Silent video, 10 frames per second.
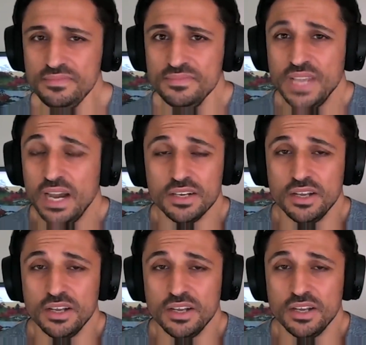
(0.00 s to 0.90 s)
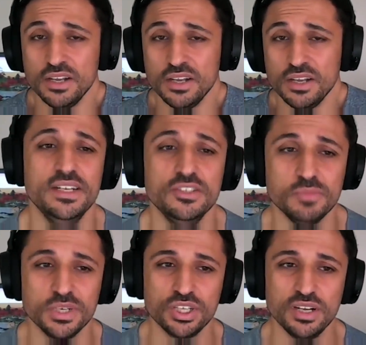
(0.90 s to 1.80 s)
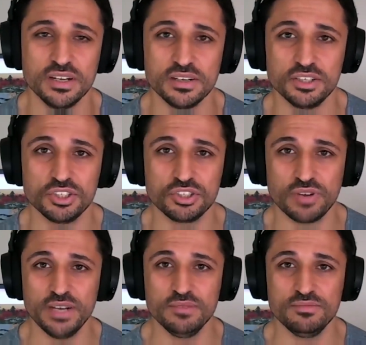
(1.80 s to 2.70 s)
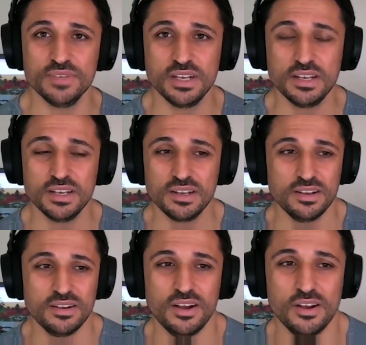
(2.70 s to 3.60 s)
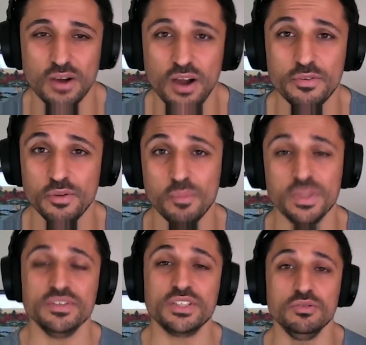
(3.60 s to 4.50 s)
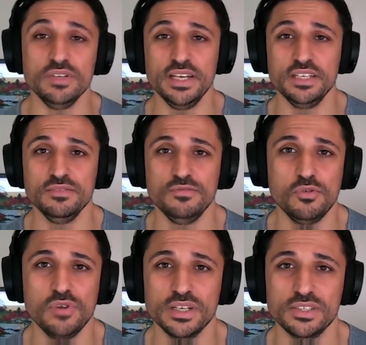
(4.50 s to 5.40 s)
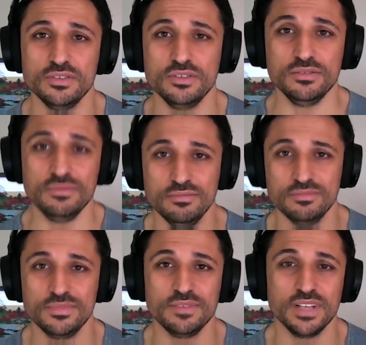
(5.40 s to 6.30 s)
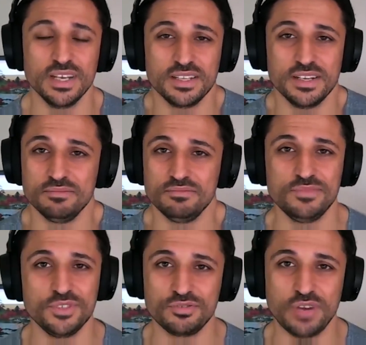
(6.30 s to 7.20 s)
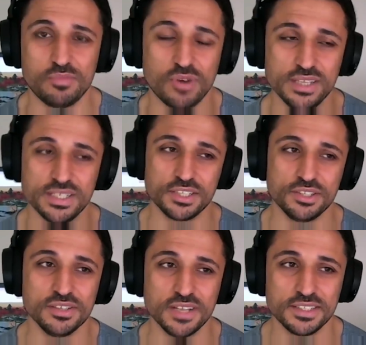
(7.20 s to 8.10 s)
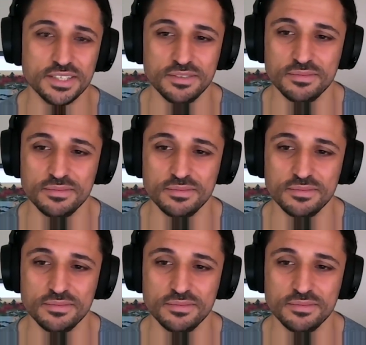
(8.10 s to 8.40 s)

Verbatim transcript: yeah, I don't have indicators on my chart and I just trade uh, I feel I believe it's called Naked Forex or something like that. Just trade price action, and that's it.